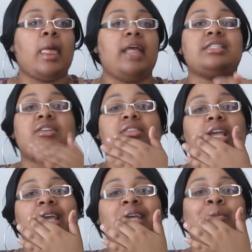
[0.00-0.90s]
And so
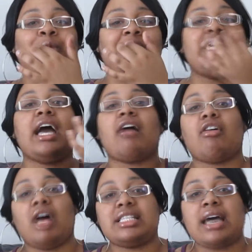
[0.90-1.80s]
then when he got
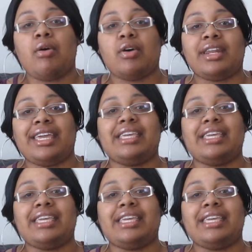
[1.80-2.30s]
called out on it,